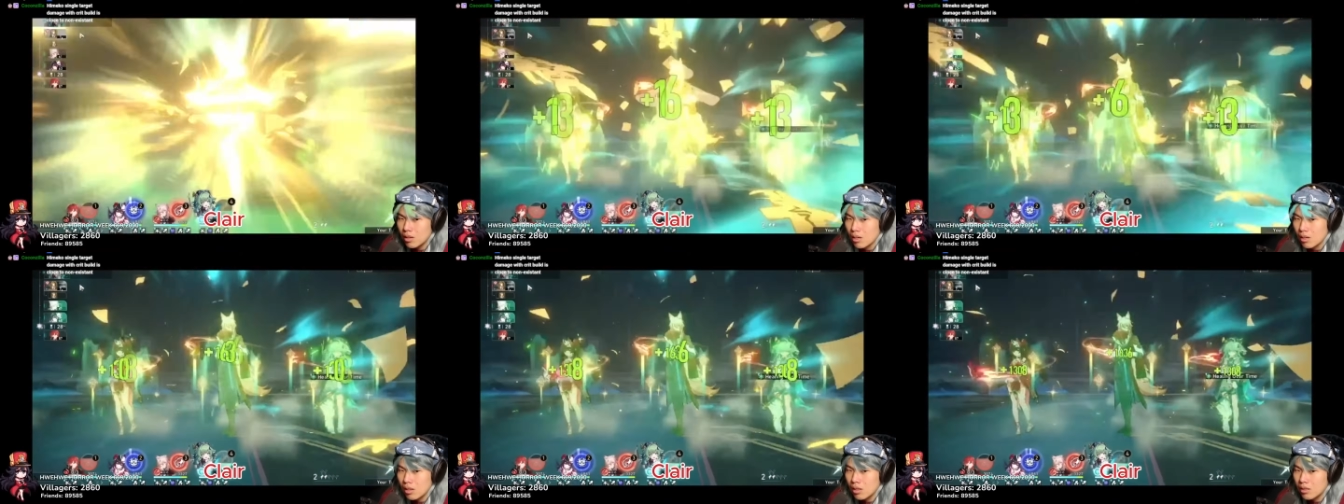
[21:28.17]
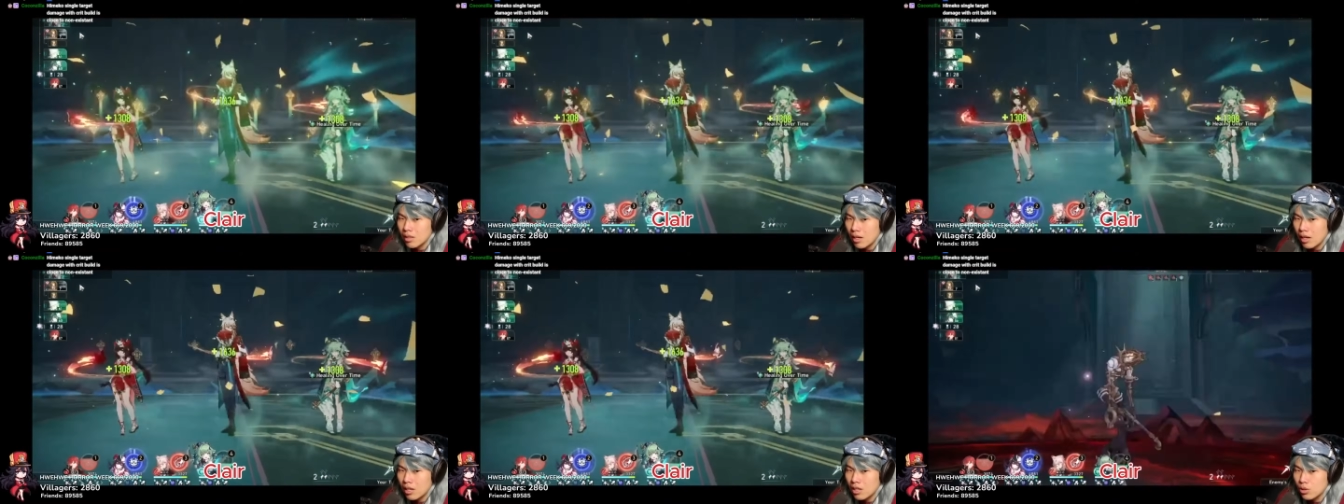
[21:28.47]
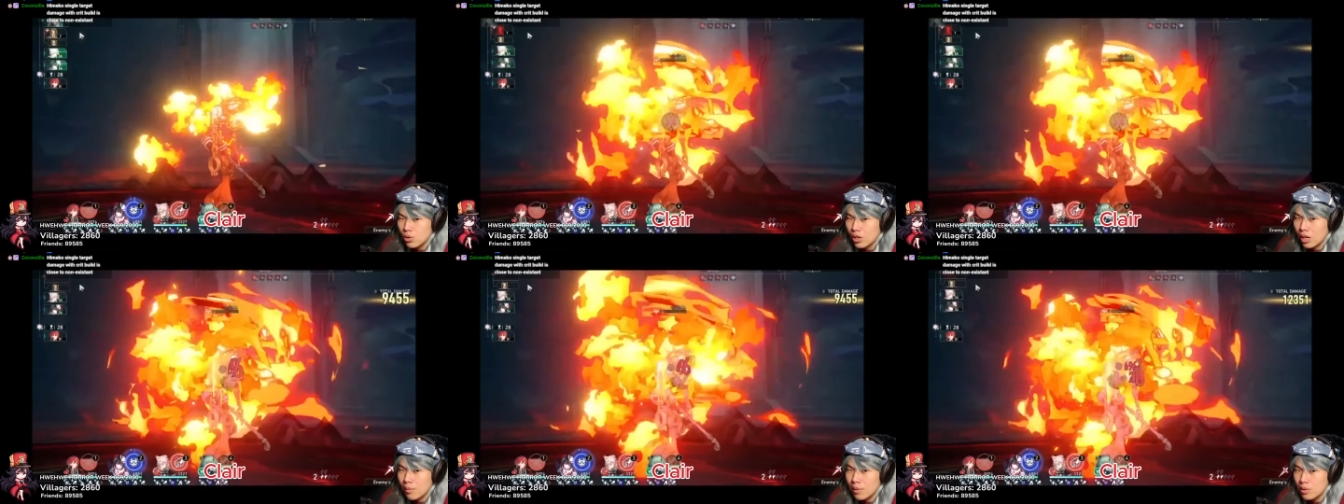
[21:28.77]
uh, the energy
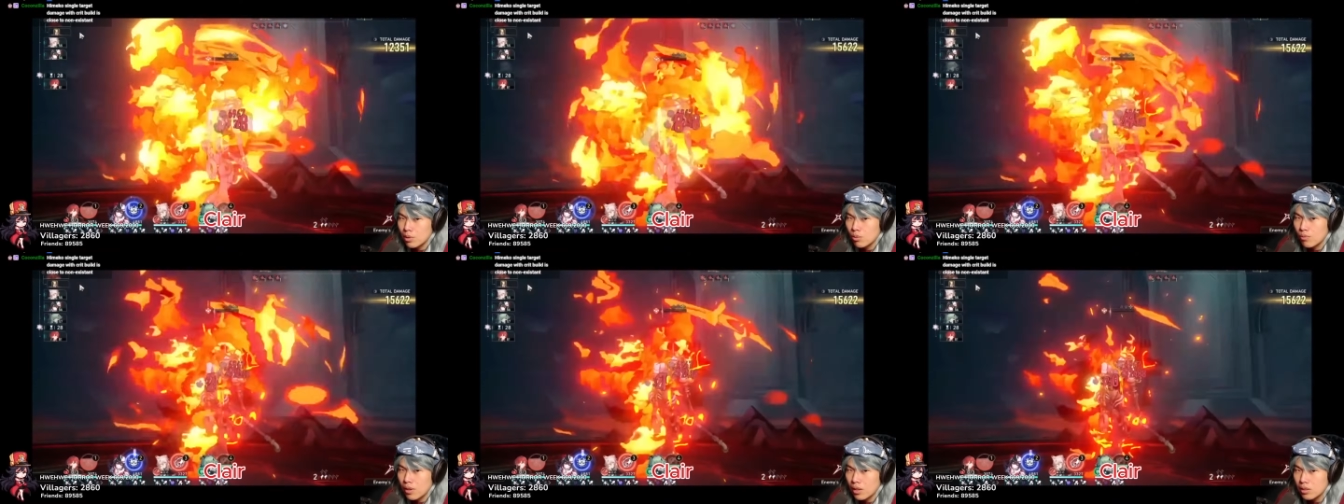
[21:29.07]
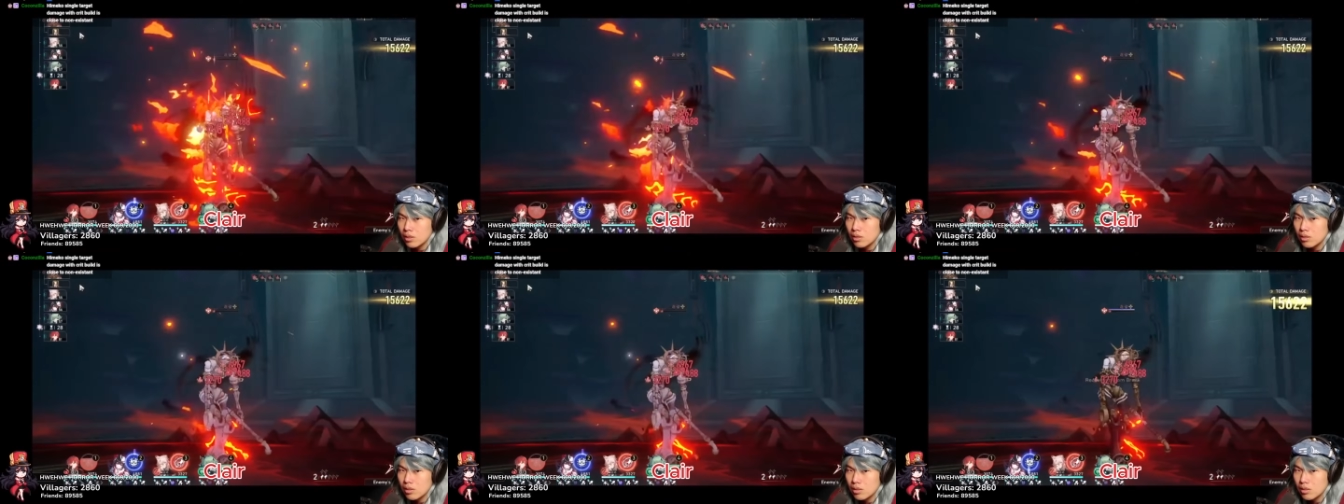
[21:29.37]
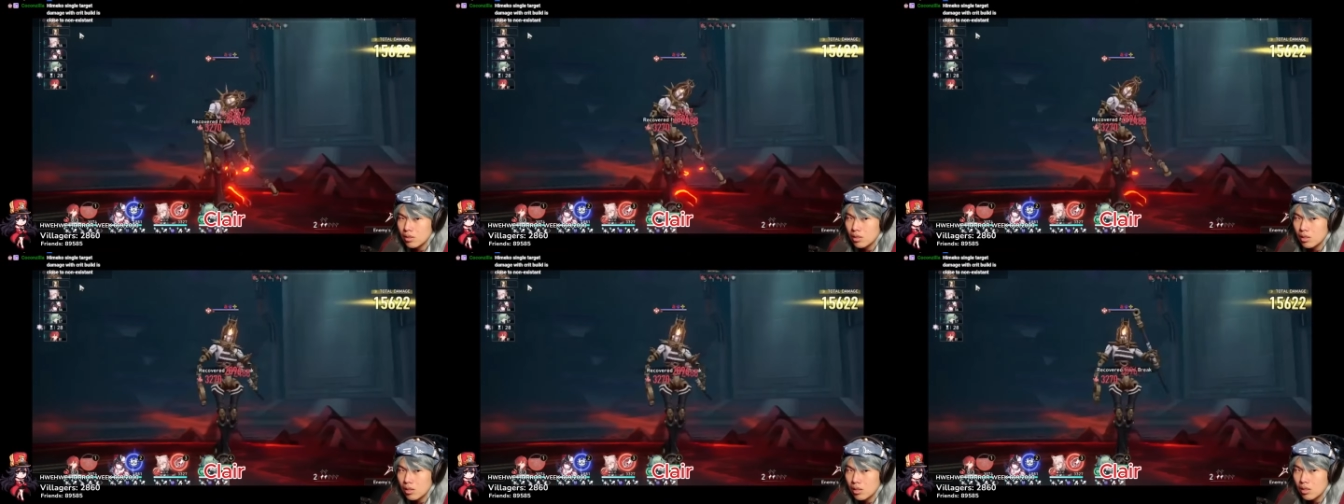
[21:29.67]
to come out so fast.
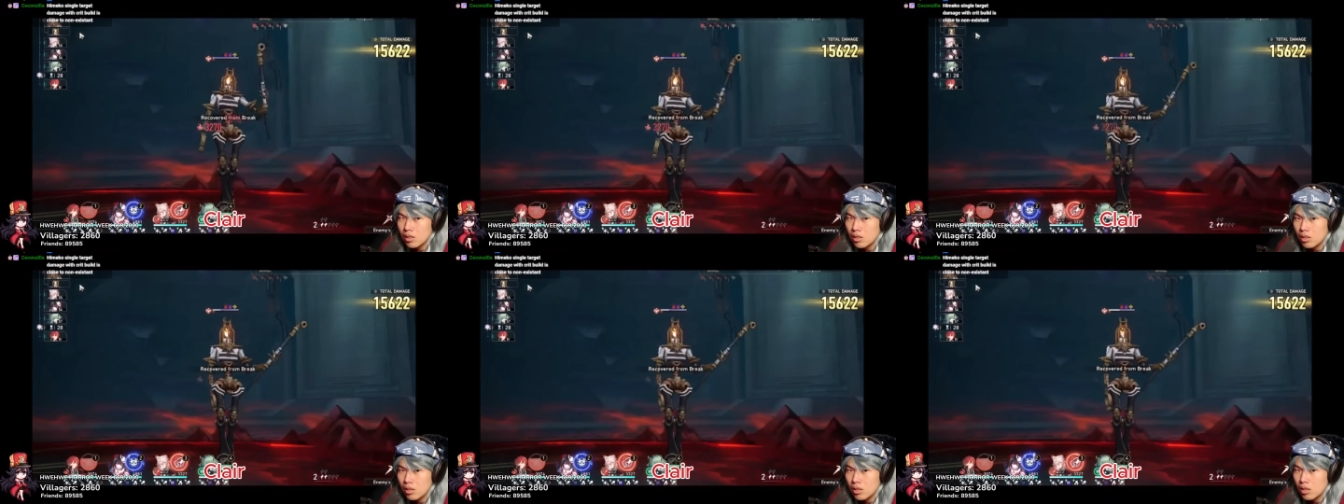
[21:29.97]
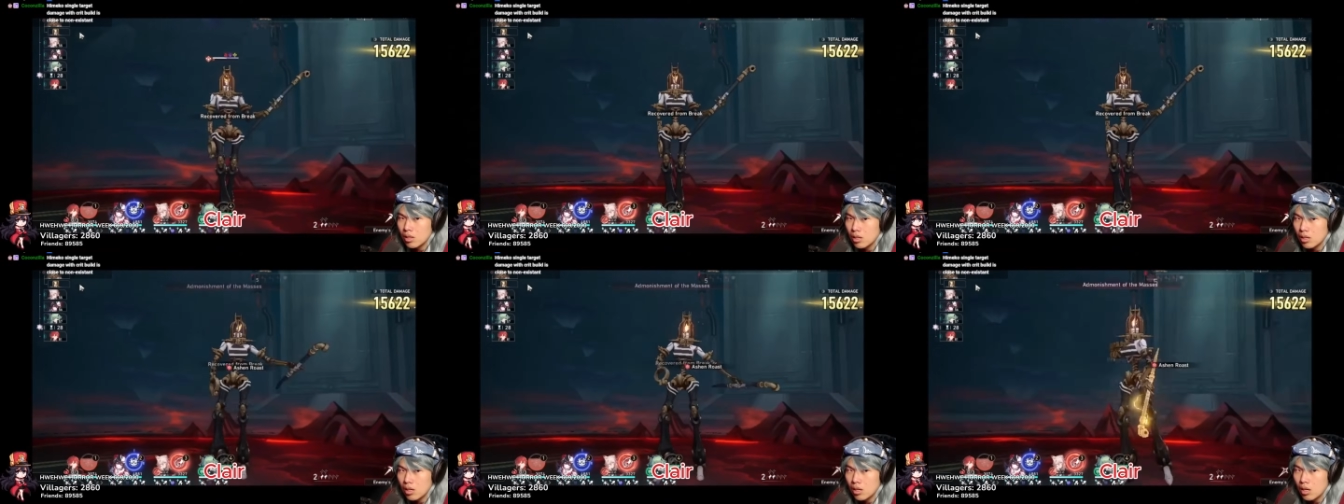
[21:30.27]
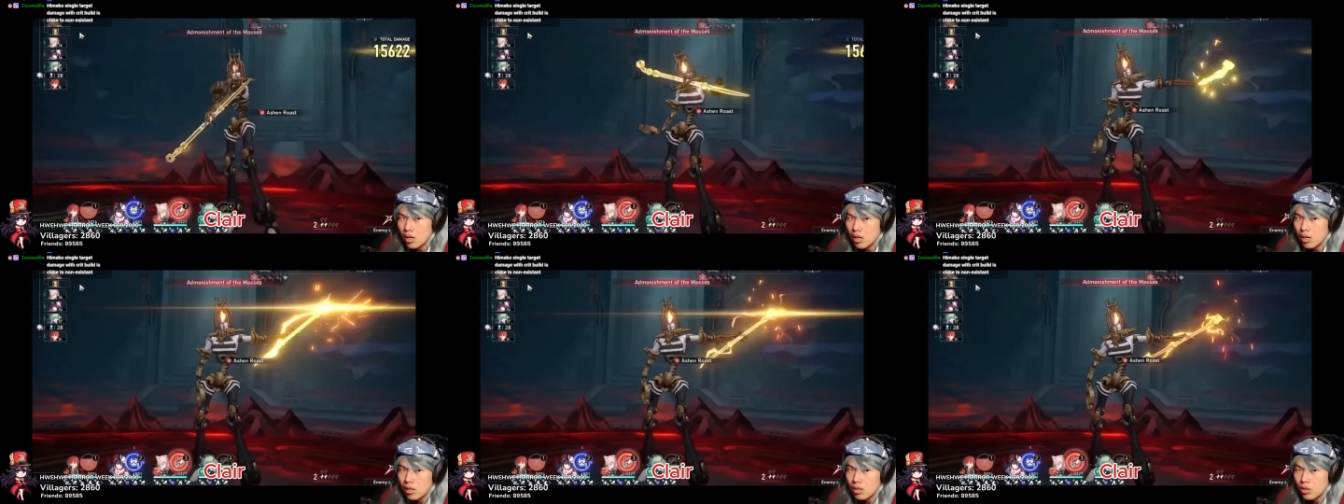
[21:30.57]

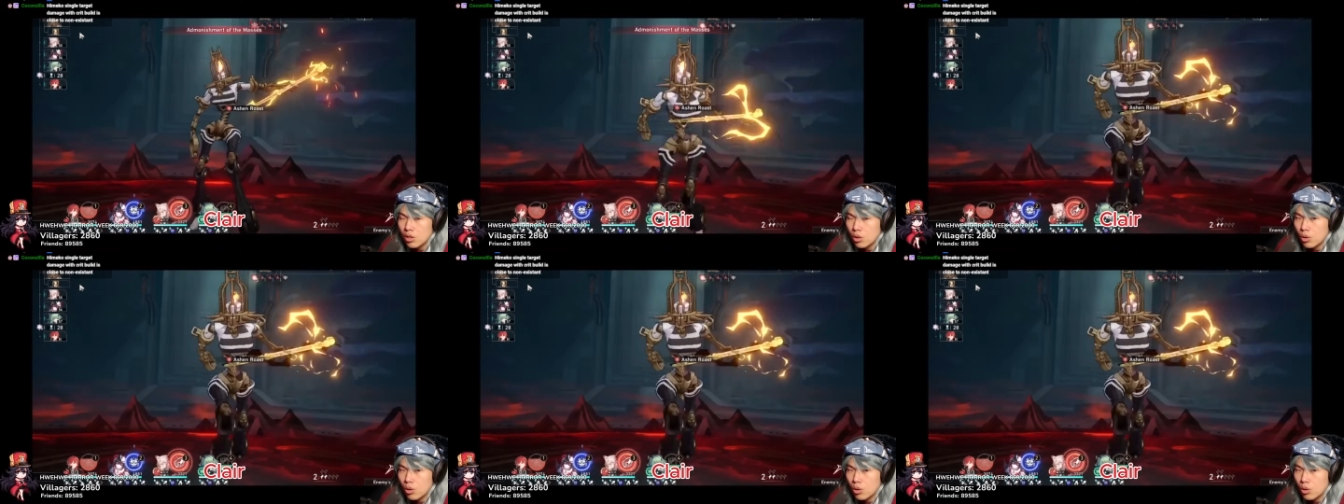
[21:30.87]
The